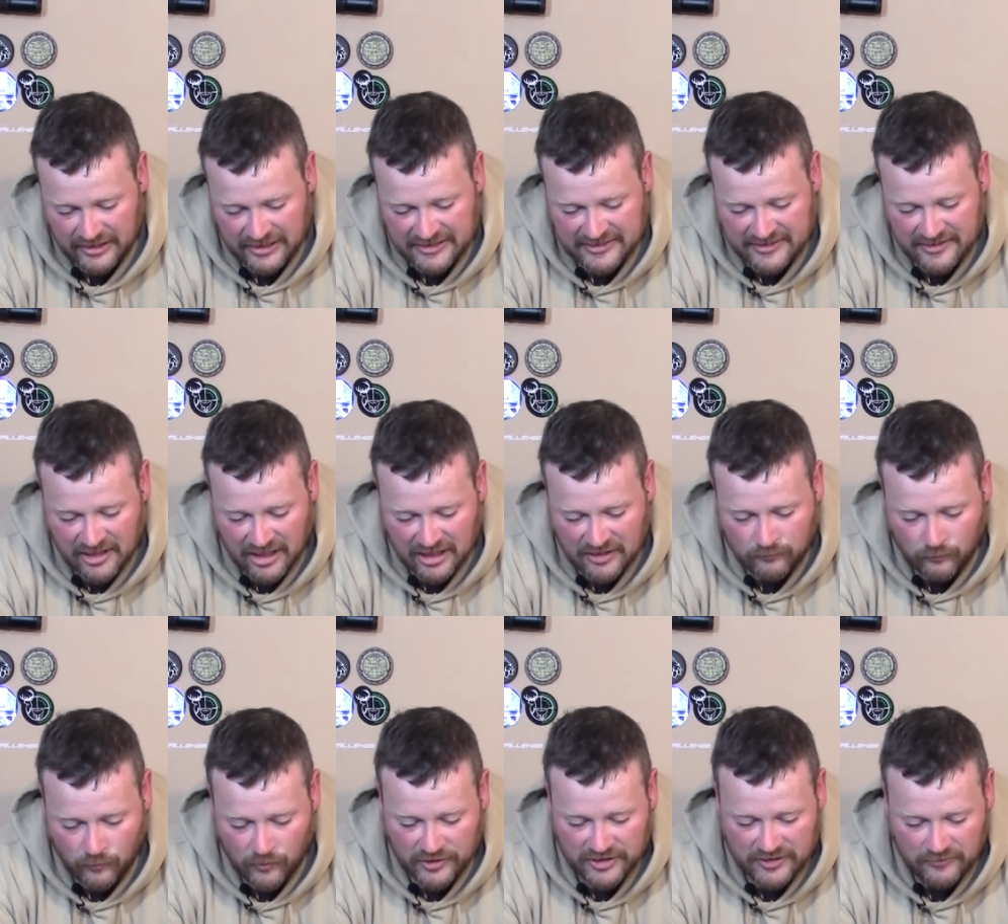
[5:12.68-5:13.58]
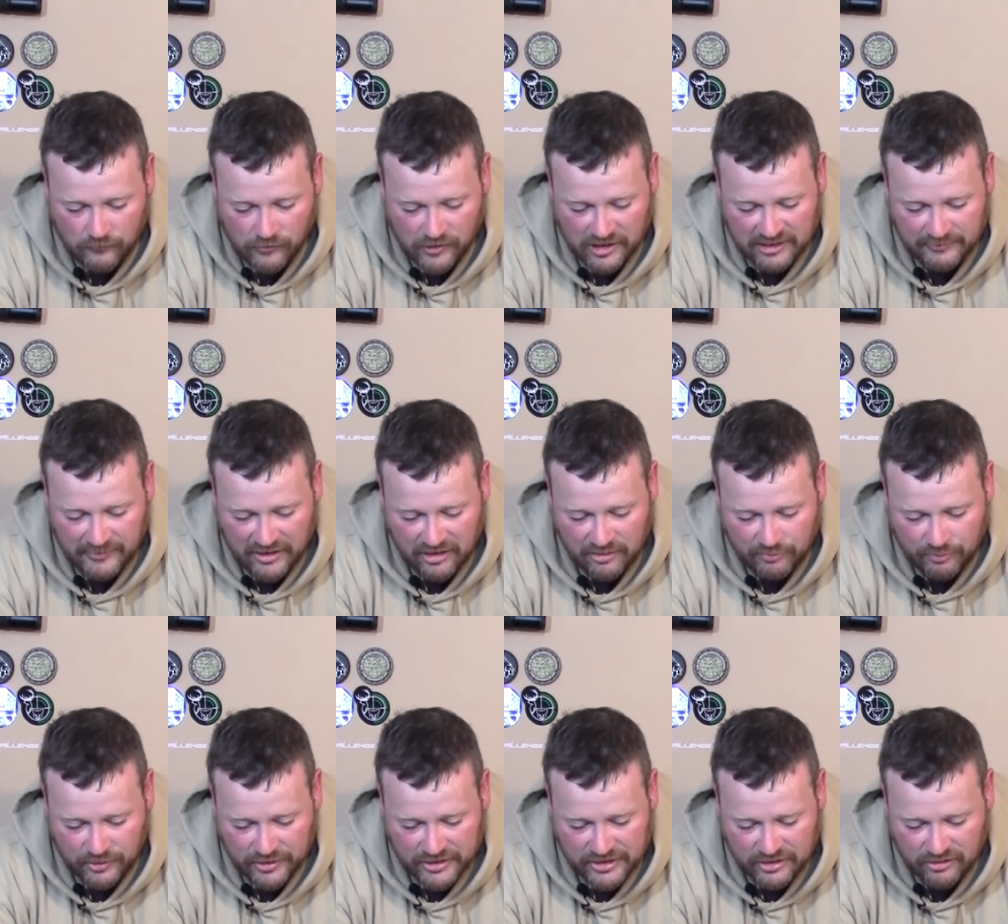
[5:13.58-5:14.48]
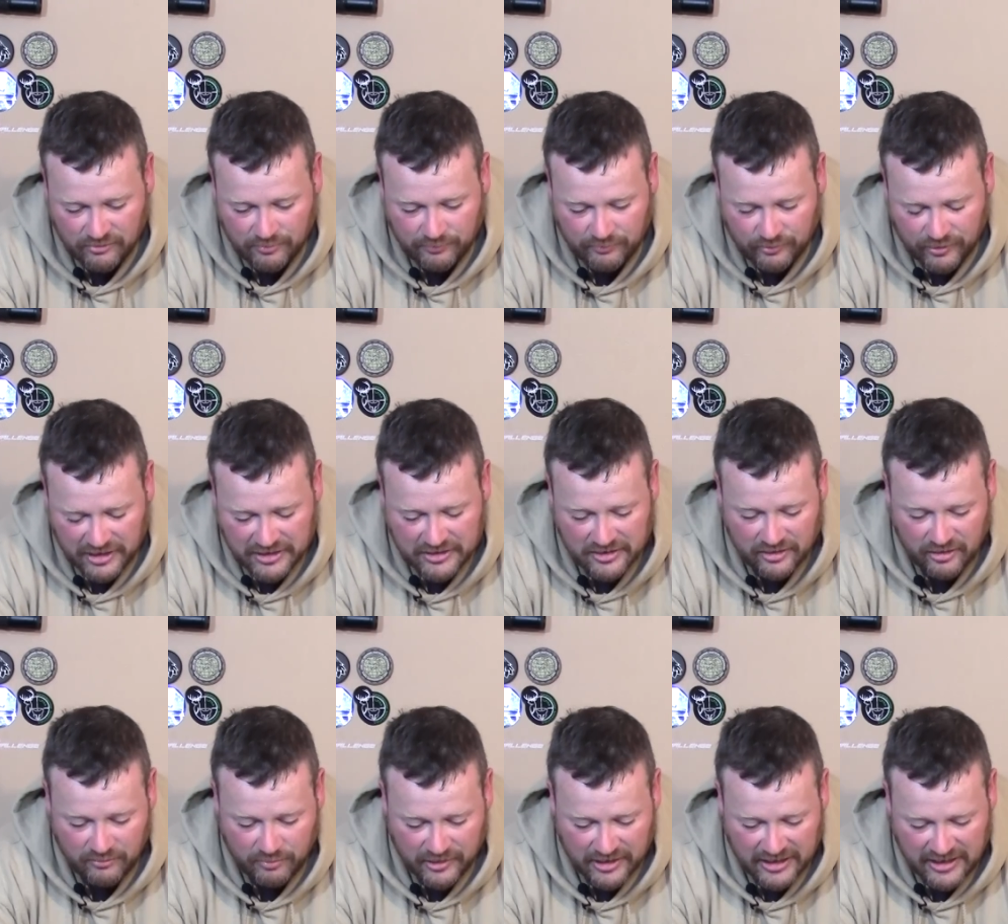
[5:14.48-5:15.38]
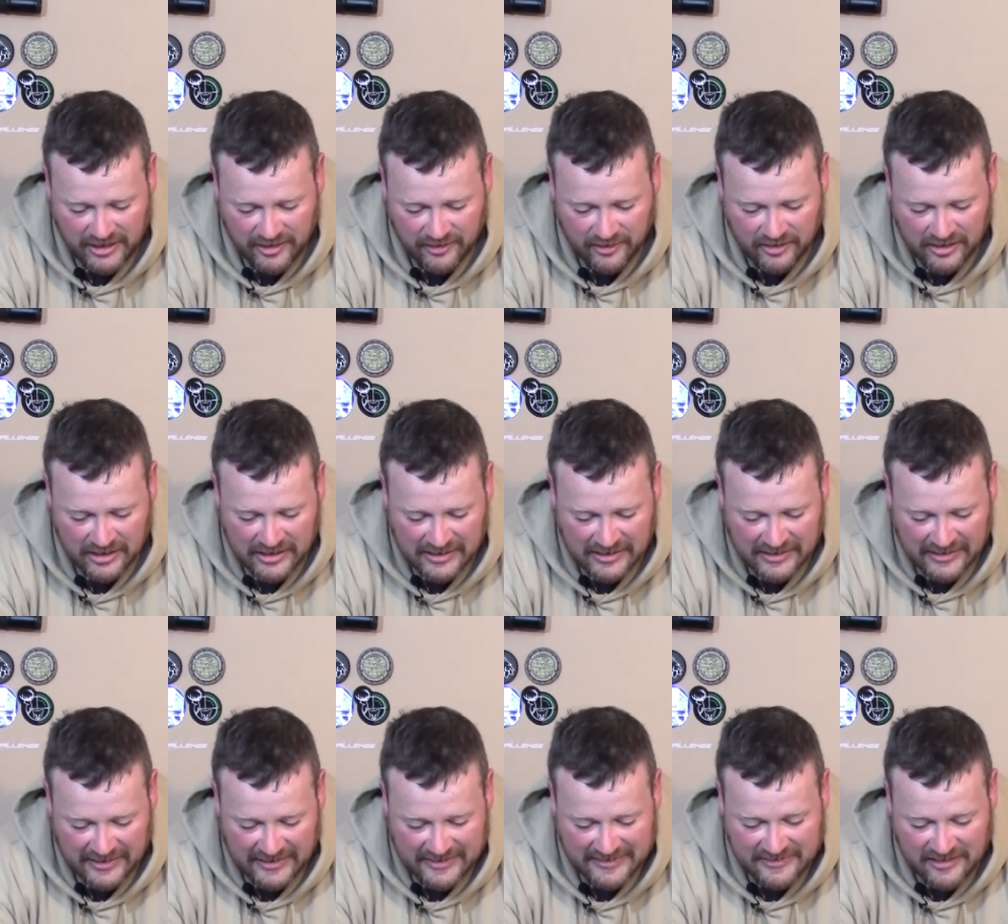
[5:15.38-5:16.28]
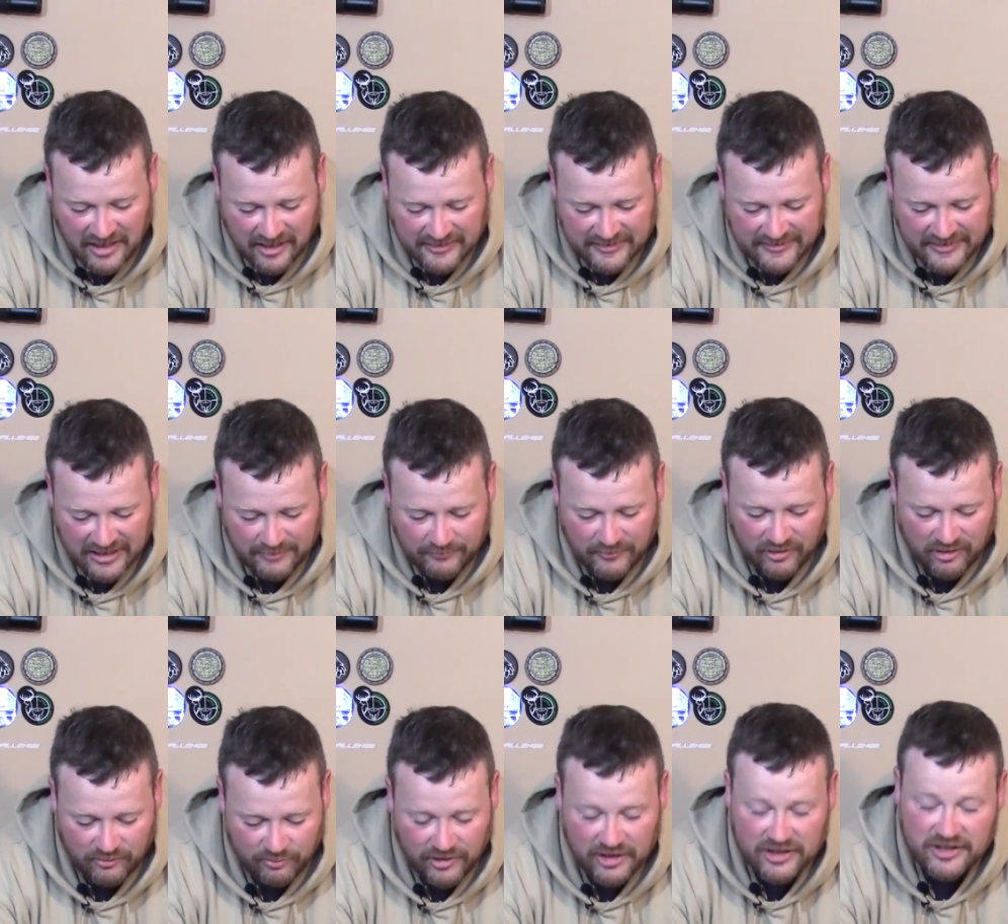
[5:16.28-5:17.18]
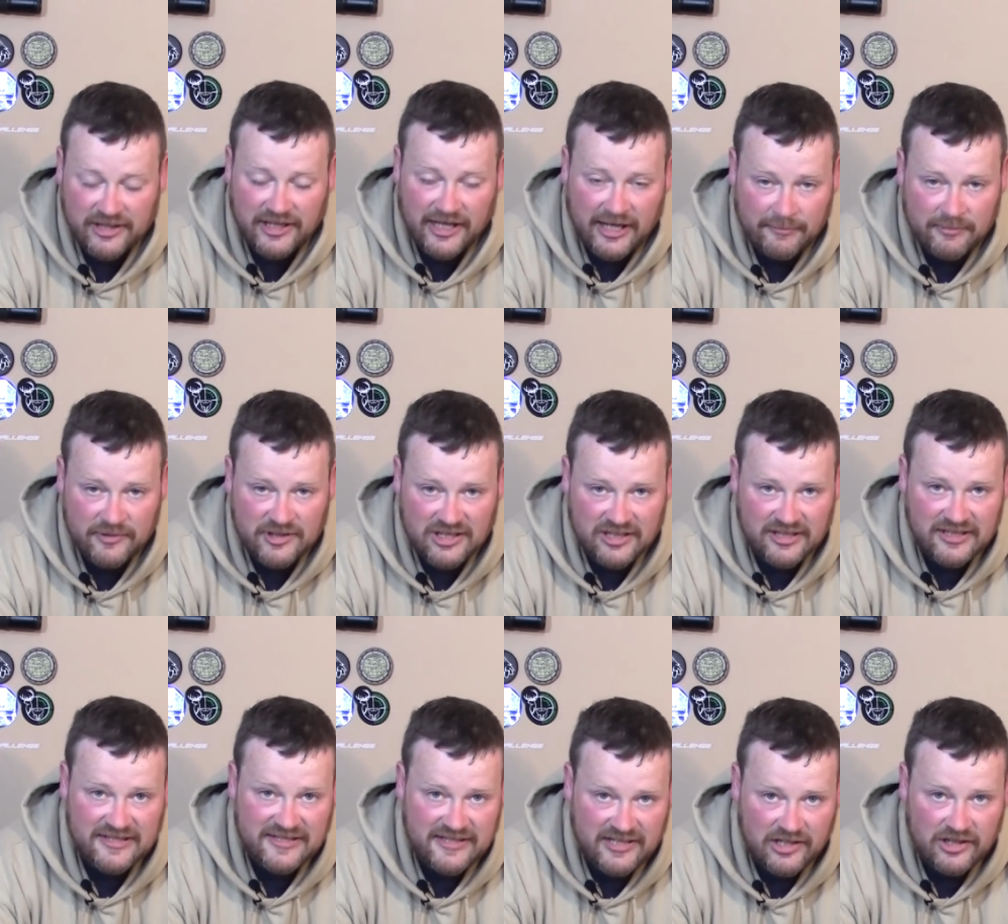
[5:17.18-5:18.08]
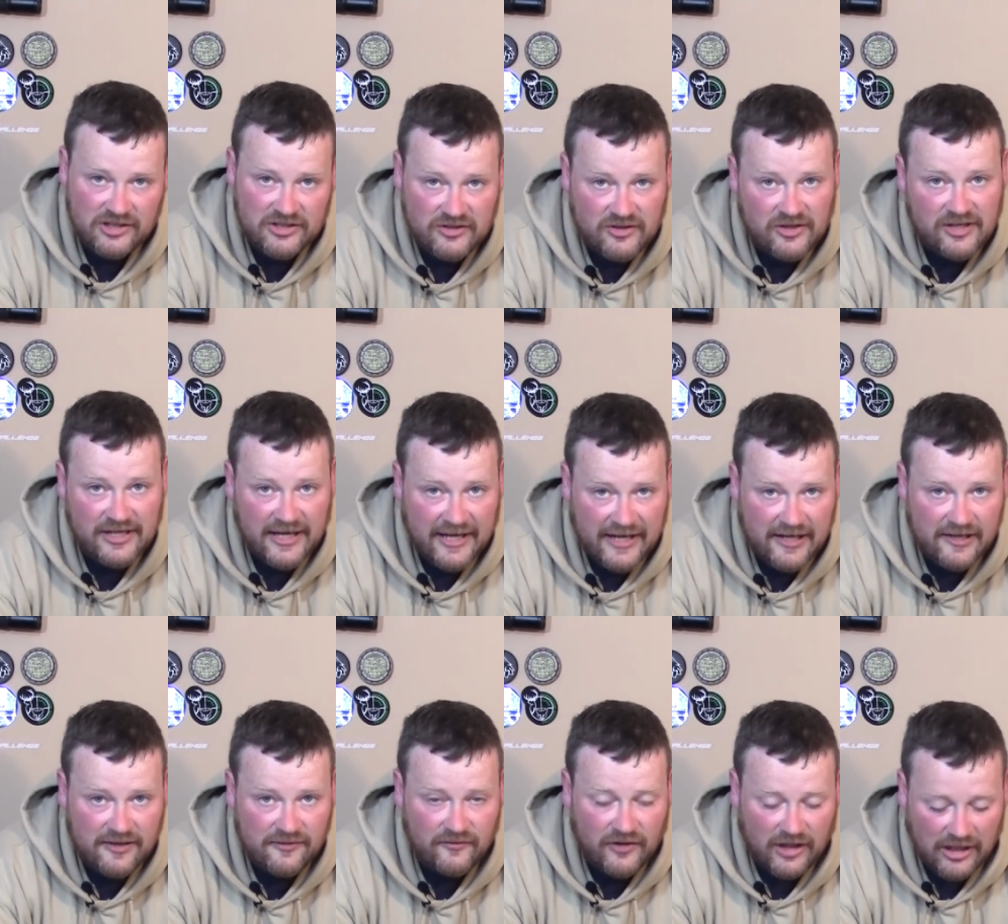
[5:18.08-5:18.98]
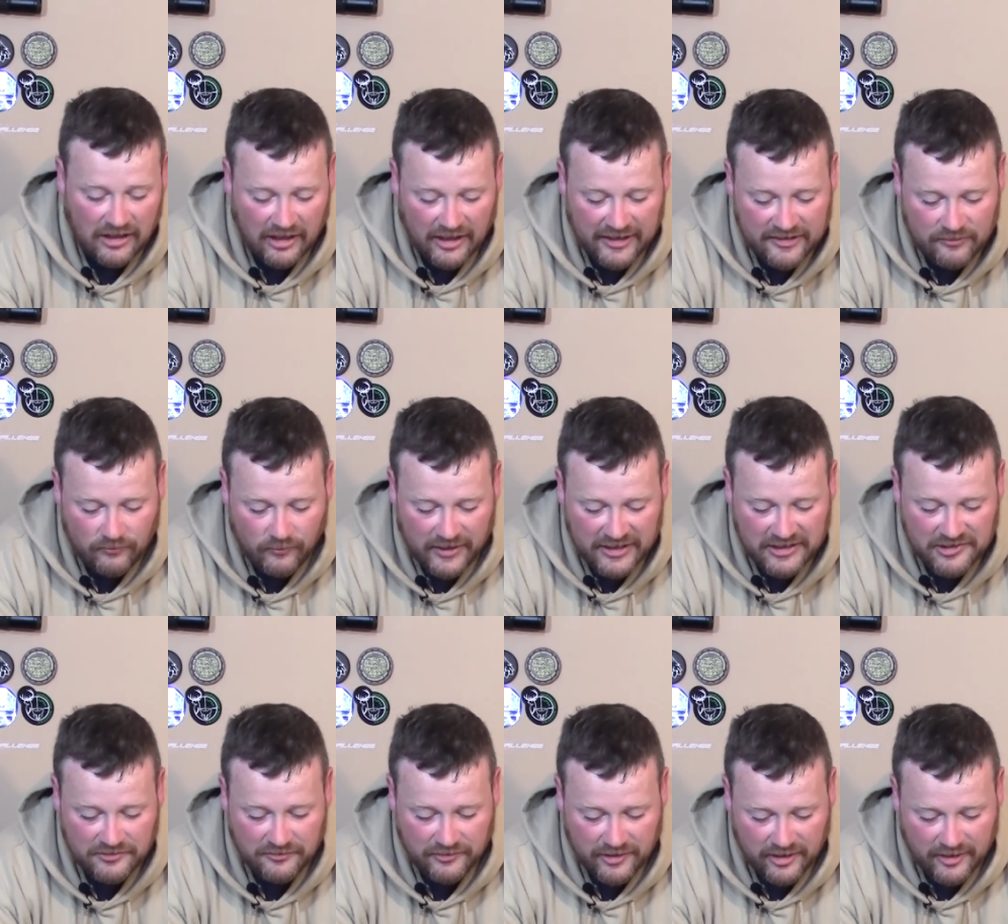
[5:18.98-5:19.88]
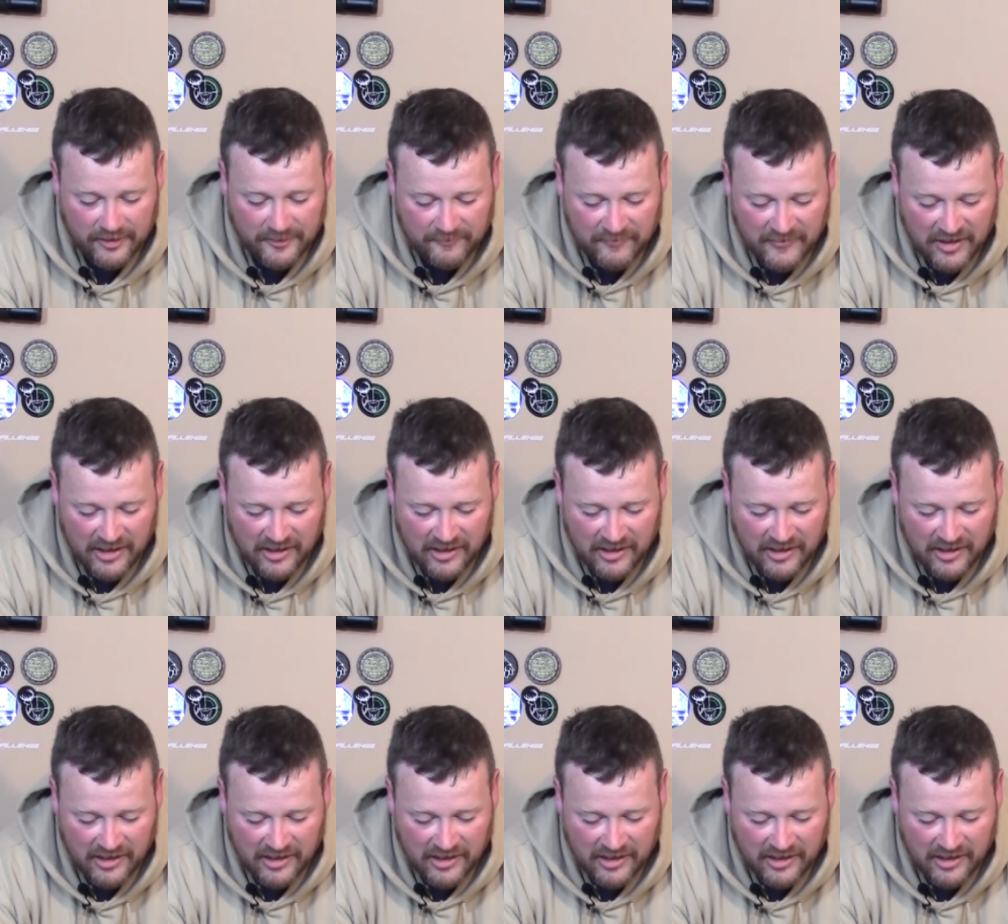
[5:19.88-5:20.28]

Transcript: it's not one-to-one. The amount of pressure you put here is not the same amount of pressure that happens on the sear, so you can have a lighter weight trigger